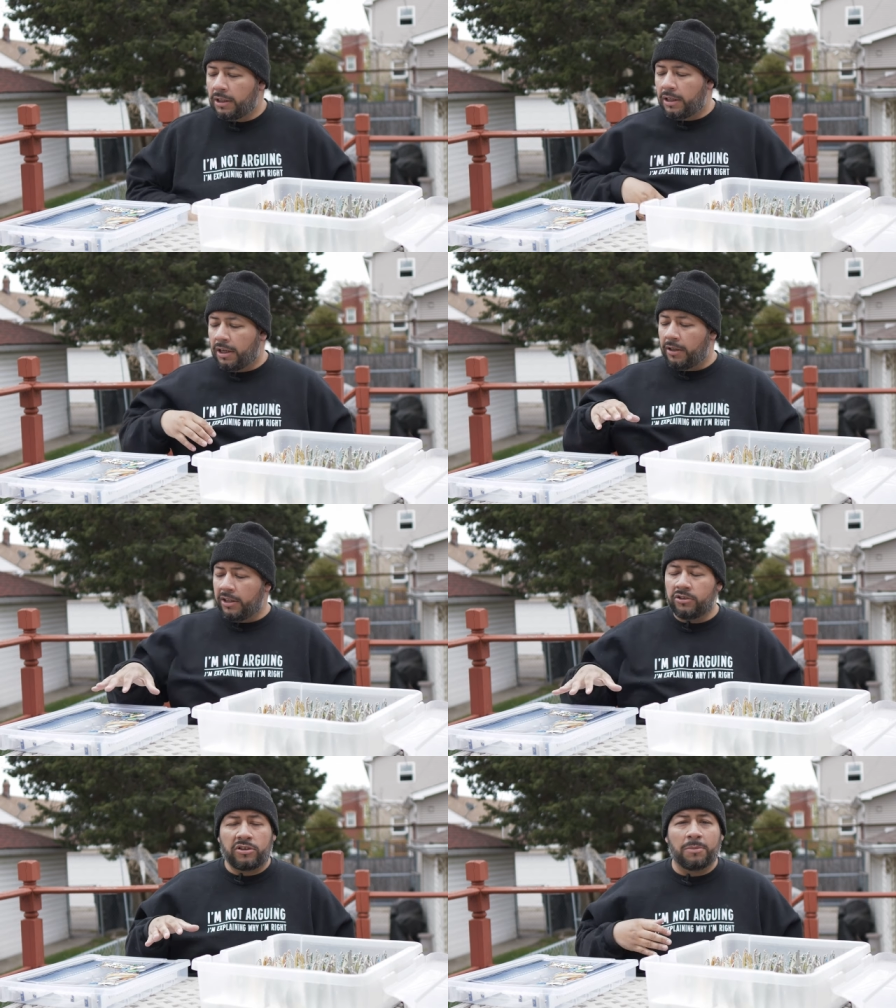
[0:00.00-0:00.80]
uh,
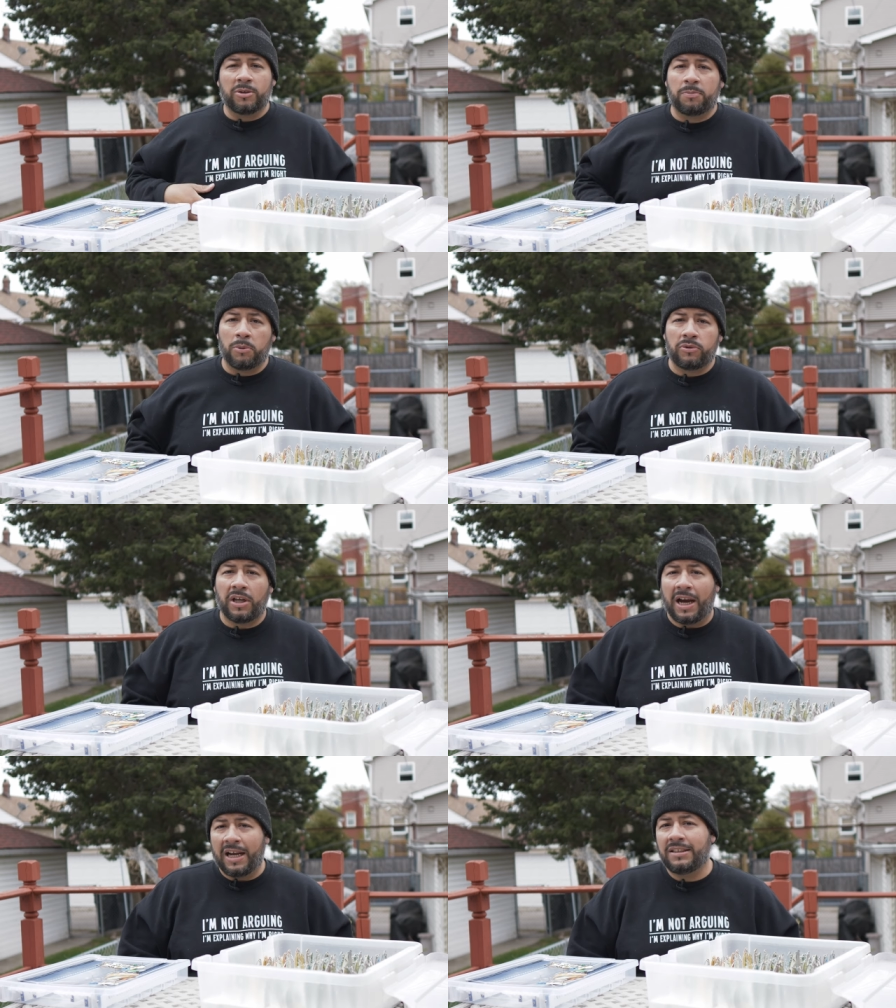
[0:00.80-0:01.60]
these are some of the spoons
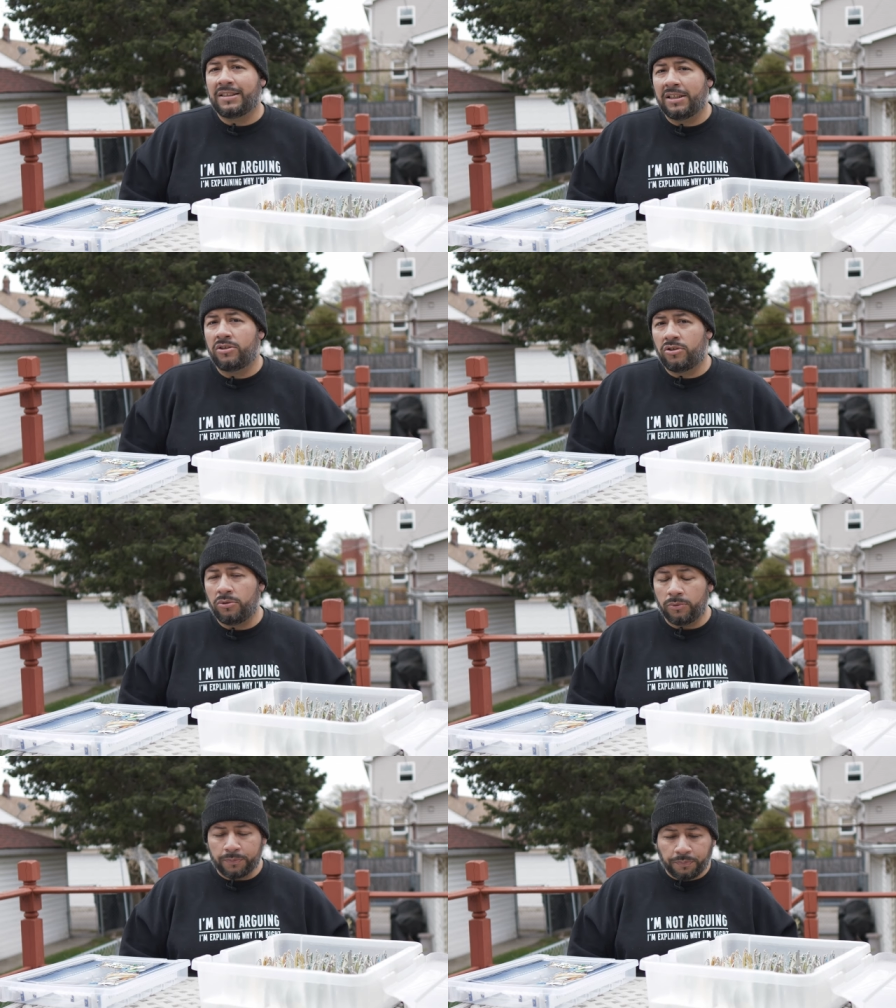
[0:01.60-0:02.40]
that I tend
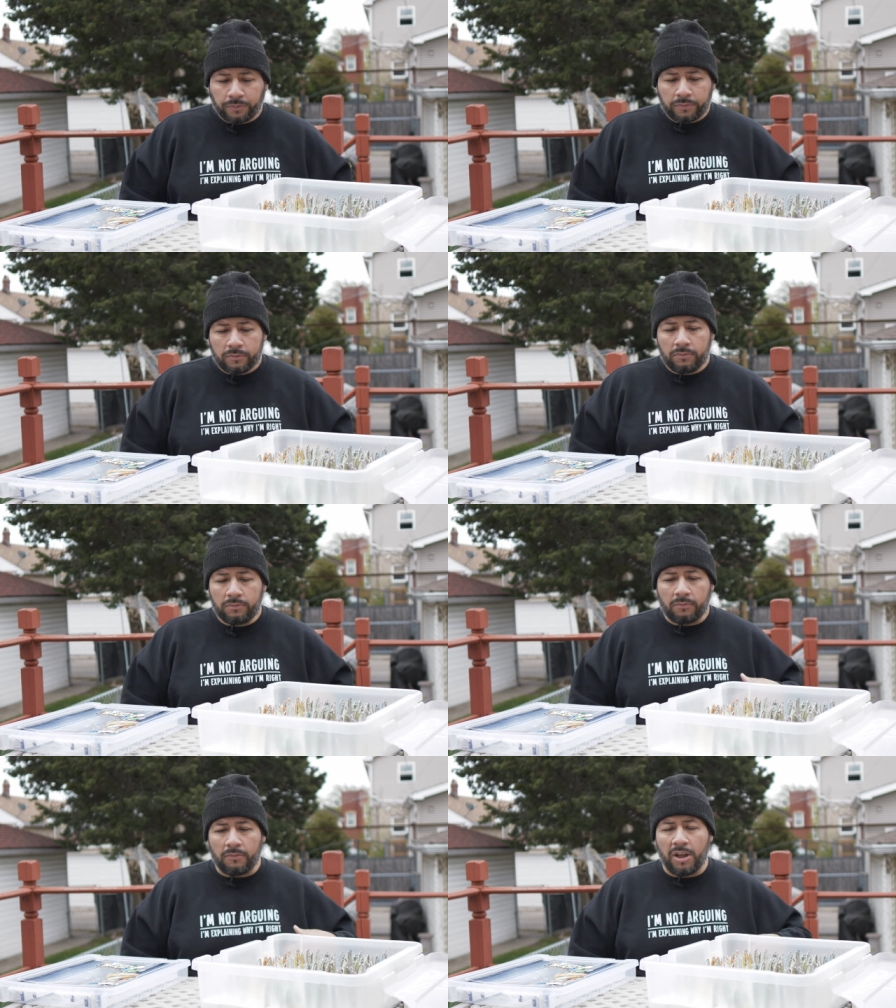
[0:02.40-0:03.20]
to
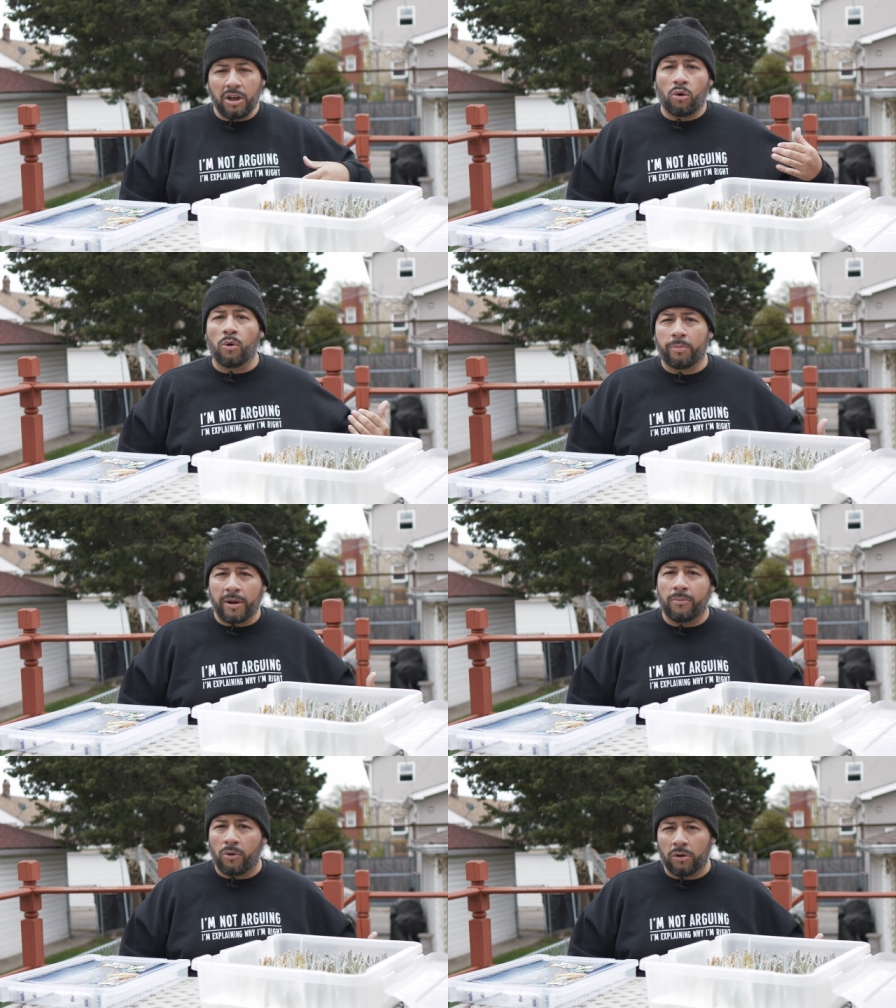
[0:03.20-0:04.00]

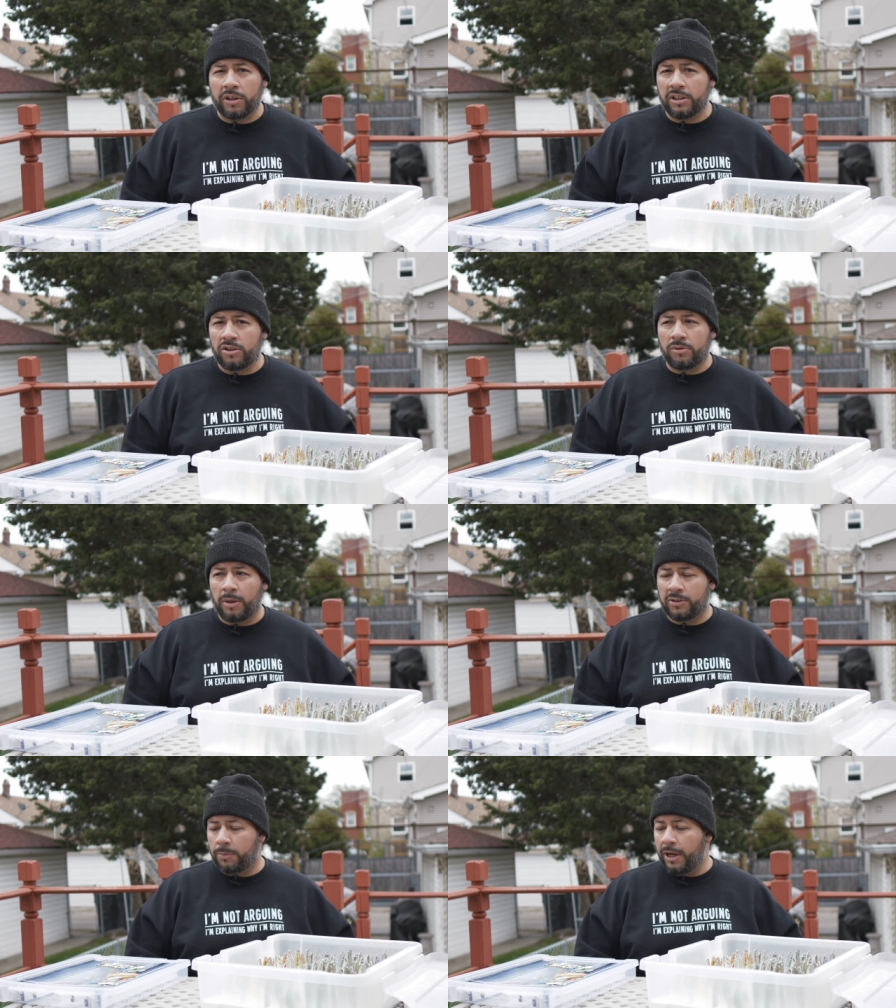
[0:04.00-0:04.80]
incorporate more into
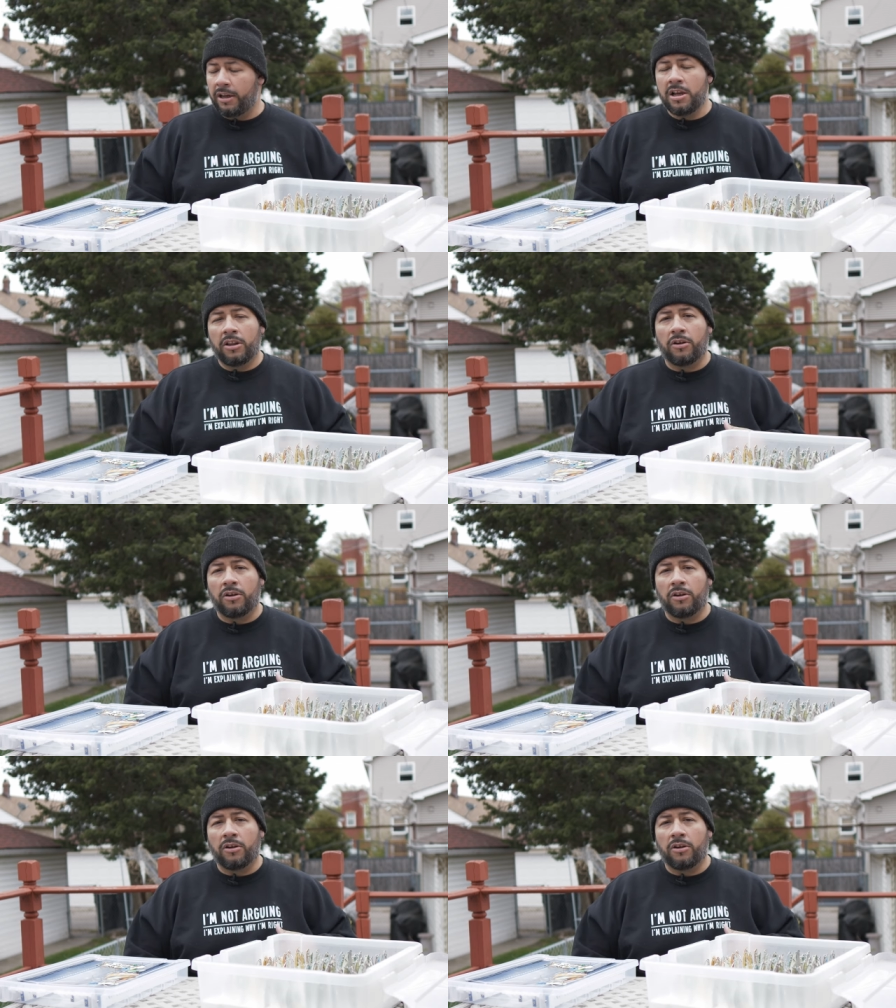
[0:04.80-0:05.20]
my spread.